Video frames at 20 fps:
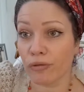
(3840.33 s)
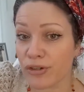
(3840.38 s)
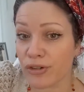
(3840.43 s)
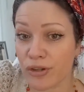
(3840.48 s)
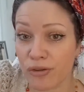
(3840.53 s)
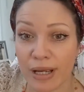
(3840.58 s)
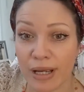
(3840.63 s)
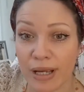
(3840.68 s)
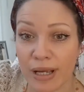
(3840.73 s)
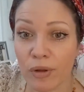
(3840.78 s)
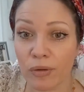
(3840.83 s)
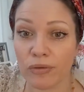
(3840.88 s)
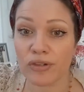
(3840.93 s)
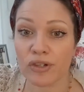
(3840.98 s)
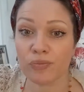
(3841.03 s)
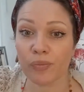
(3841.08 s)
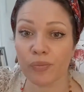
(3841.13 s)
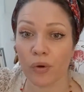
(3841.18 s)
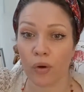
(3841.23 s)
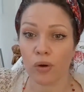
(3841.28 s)
3 months.
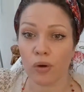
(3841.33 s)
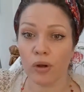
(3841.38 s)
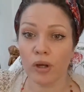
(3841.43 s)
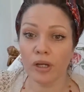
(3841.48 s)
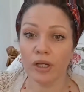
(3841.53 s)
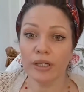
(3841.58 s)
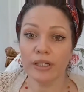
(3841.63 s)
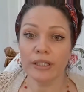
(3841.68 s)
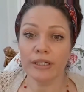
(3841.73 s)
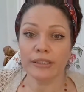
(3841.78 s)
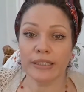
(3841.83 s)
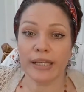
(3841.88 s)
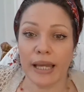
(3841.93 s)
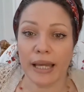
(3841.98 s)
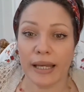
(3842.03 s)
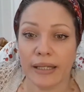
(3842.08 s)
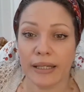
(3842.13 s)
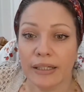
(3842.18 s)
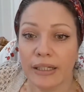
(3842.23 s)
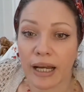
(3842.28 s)
But yeah,
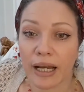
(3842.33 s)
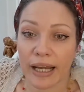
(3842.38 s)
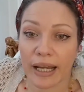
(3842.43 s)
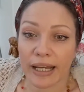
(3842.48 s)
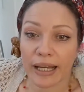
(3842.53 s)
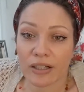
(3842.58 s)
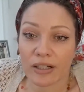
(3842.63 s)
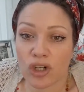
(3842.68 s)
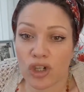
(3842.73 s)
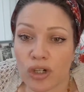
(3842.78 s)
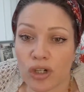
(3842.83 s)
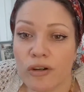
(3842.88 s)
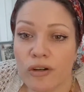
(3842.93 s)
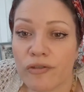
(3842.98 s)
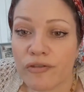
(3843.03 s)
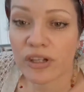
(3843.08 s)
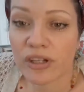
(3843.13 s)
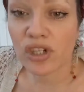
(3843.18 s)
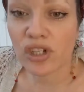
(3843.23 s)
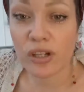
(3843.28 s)
I had a short
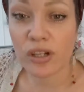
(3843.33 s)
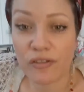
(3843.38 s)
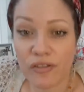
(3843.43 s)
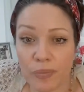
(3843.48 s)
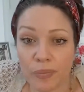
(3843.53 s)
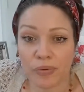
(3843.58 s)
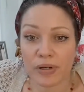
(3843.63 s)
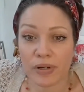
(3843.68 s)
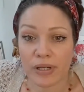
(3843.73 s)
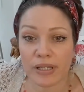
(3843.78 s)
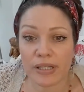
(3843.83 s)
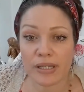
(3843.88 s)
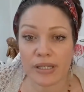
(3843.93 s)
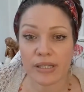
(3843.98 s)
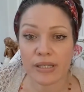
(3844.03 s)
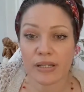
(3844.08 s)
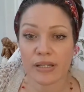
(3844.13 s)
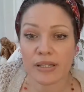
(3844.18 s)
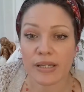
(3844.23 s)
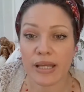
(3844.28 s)
vision of a
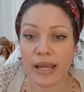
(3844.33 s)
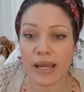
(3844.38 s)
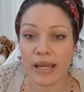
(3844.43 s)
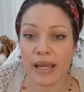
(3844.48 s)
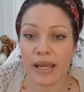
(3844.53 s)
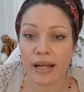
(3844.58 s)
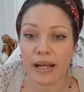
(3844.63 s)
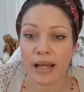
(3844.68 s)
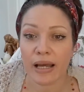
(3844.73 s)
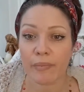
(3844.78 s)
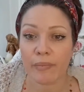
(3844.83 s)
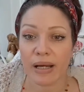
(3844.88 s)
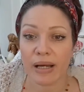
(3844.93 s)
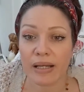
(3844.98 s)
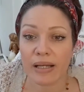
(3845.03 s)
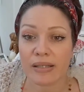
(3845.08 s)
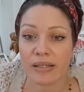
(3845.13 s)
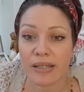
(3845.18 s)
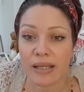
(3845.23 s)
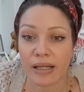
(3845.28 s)
priest saying a
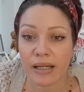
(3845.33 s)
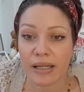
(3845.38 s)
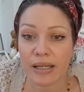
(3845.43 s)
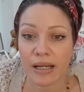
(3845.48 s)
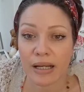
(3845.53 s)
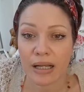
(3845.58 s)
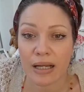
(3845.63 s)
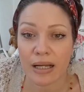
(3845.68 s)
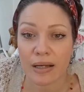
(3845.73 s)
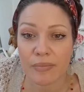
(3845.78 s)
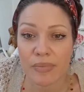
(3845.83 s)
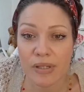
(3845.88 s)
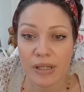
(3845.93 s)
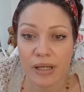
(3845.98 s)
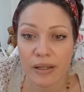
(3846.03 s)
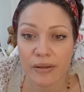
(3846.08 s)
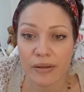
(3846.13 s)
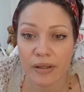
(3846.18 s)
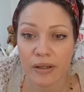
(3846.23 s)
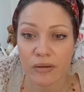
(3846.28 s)
mass and he collapsed
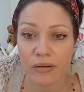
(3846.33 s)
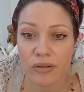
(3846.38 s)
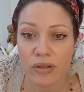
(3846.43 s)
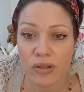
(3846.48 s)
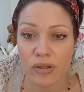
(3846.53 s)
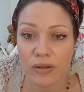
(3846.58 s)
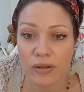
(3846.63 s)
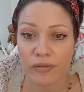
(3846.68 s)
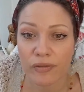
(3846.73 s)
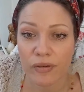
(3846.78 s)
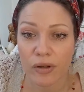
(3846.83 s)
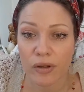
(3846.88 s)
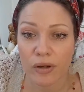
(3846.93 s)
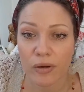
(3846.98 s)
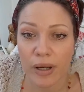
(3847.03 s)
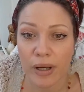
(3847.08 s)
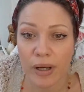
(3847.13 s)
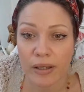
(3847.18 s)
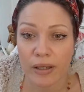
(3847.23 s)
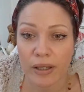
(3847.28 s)
at the altar to the floor.
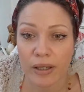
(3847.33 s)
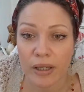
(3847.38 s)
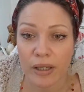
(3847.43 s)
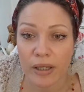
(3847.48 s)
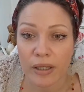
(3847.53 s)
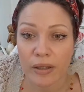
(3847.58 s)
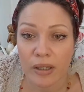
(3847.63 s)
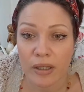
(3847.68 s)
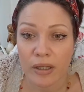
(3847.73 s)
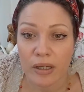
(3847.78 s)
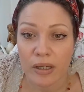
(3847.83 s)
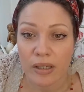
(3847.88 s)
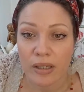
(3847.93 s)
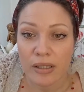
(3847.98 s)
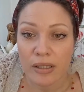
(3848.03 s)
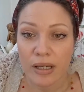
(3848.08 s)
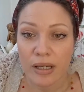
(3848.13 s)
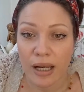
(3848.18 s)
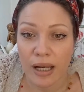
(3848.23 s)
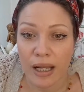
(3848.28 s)
My
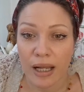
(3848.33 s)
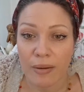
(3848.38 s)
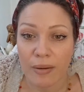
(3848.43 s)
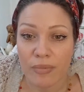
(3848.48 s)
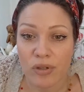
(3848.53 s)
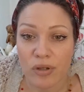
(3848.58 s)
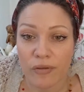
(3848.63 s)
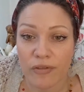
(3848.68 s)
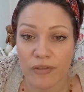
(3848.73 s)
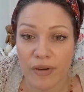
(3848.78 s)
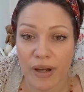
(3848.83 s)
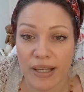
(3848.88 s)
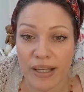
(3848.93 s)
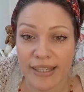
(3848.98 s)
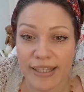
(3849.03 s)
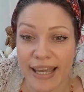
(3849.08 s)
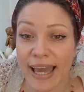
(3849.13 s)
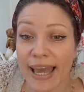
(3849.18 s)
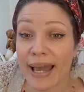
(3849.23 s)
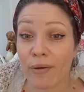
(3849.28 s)
collapse of the
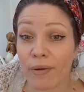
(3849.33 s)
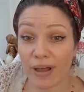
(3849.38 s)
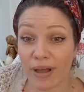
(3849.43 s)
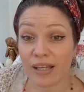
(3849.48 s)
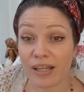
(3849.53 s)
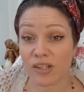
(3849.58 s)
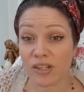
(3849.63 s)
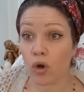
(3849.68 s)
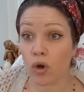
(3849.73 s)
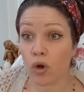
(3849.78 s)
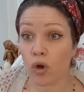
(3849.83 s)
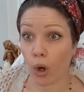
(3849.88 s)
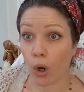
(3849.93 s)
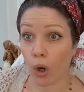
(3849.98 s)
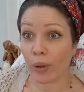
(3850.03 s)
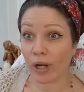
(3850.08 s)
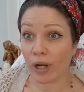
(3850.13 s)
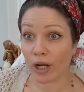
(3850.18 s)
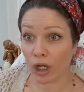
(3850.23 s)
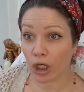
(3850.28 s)
yeah, well that's all going
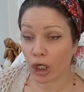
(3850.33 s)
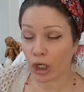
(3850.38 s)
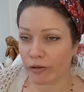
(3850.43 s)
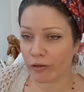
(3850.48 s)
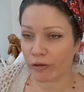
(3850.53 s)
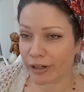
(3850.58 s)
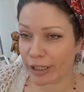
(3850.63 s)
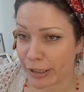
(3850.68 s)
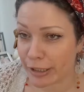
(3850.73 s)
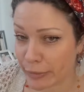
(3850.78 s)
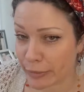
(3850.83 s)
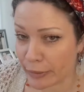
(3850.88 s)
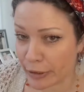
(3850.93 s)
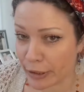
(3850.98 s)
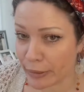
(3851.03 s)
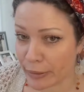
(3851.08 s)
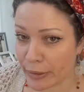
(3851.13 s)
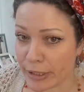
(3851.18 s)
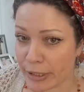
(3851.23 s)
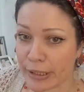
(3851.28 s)
on, you know, the Vatican, I know
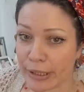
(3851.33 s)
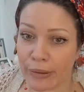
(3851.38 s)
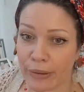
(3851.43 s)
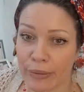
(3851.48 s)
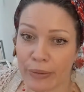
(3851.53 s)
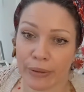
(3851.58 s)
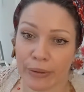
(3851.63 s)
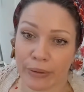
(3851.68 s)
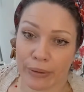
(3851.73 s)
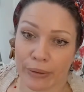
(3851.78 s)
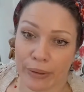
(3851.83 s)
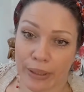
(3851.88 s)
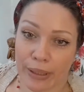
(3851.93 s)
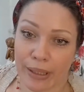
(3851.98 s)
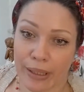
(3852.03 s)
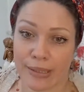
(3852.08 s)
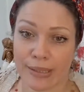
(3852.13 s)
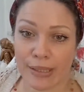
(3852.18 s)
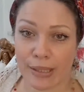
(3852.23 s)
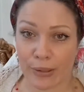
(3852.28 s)
what's going on there.
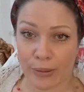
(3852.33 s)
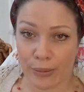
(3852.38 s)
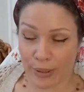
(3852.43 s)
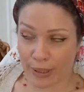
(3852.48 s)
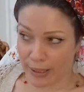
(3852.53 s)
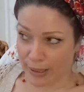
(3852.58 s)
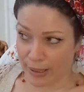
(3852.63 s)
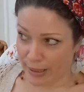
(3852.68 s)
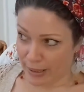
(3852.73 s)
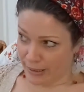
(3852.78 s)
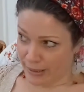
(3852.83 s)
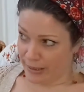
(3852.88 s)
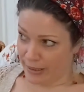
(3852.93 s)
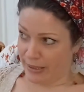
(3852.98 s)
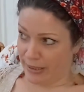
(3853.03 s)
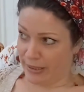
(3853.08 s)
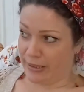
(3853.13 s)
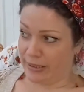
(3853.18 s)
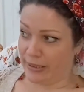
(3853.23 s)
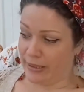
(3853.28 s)
So
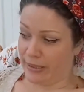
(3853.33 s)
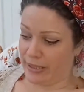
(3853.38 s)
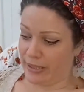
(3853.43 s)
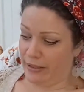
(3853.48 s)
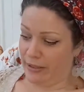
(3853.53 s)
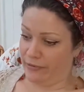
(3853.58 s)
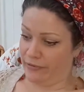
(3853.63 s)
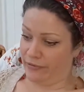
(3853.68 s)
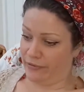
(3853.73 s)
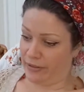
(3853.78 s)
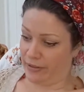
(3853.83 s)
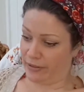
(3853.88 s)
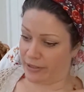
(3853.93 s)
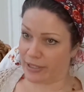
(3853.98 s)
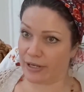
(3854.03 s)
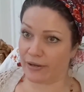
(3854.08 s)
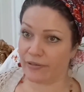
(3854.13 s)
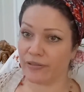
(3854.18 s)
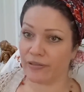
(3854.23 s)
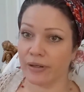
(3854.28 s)
yes,
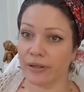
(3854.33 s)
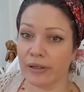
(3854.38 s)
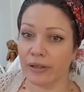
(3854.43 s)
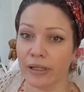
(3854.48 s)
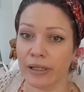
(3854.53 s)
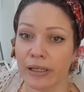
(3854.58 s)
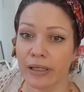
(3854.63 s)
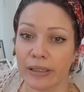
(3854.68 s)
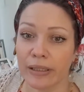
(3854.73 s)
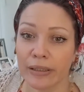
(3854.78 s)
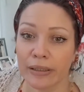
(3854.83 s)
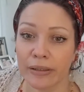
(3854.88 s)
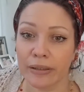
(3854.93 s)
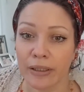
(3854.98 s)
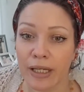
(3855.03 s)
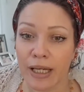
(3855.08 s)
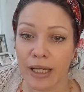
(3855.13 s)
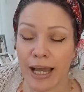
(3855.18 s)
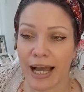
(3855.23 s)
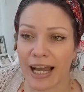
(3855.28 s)
definitely
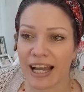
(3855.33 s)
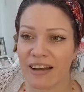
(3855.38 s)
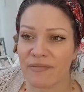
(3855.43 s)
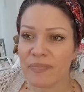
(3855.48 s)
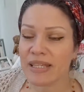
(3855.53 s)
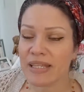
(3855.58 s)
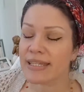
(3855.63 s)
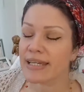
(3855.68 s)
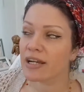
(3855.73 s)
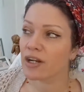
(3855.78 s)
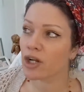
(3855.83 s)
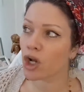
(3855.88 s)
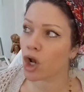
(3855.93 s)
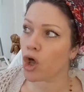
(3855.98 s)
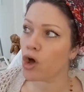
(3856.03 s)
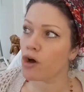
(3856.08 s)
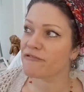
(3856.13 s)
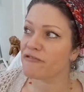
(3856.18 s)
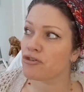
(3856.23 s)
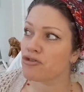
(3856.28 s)
I've been seeing a lot
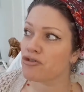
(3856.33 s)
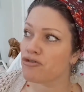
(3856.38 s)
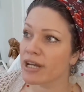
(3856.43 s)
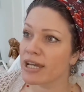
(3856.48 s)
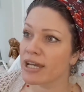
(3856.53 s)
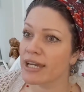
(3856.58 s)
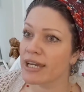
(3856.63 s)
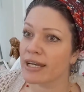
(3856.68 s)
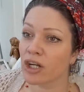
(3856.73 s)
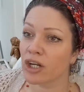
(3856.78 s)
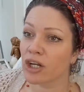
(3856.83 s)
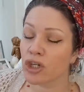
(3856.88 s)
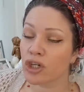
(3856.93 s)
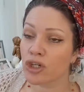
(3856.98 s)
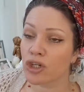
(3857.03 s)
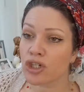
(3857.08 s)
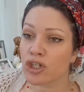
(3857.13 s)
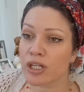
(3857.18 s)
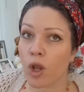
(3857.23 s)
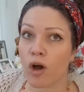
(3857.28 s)
of green. You
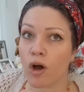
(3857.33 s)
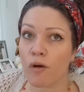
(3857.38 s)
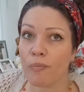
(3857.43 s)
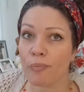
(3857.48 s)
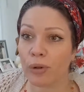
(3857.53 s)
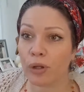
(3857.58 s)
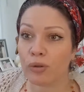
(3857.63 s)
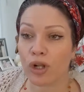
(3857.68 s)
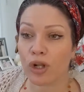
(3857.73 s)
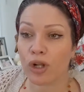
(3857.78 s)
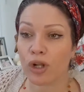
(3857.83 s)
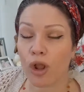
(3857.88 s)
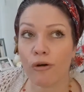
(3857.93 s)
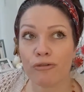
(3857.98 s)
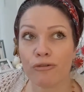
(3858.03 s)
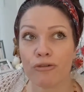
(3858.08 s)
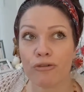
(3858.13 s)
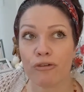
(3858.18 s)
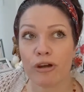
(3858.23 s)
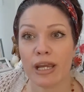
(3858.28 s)
see a lot of blue. It's a lot of
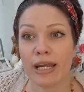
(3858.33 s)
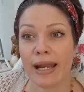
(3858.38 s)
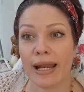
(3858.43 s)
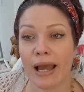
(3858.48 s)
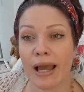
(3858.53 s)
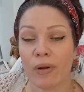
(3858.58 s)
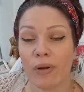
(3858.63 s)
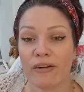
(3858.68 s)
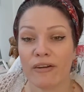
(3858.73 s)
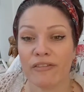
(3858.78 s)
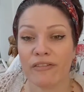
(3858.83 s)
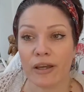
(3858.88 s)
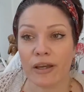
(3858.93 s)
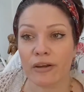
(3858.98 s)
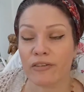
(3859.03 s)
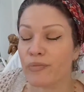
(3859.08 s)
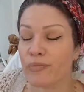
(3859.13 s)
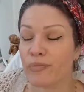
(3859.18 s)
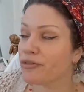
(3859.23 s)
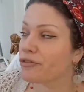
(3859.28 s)
green now, and I think of
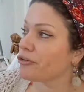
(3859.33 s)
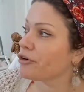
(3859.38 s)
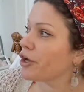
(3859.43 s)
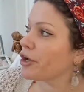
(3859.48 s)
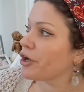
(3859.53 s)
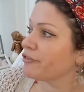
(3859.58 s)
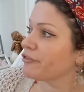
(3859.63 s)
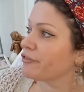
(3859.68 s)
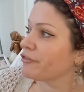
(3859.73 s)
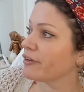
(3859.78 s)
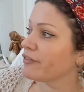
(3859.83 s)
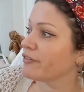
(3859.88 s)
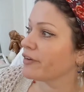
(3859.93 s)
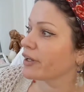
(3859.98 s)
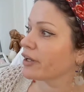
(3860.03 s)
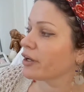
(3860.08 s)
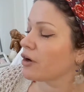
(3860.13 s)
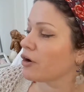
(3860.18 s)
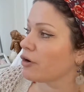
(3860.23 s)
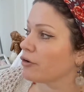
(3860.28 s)
Mother Earth and I think
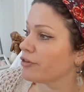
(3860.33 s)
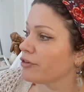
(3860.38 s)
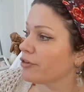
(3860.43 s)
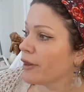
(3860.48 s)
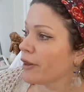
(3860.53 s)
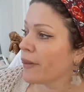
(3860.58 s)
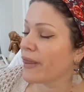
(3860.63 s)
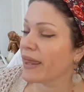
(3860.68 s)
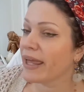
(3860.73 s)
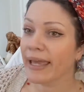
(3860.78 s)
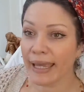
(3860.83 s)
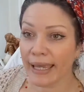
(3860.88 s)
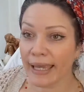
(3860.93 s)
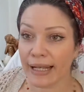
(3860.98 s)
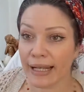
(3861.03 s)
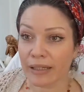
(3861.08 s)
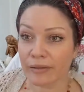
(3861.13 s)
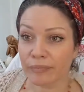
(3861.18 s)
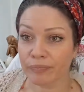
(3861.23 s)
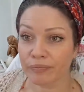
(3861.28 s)
of
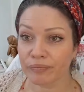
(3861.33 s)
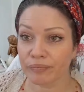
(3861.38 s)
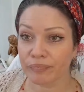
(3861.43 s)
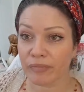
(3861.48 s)
healing.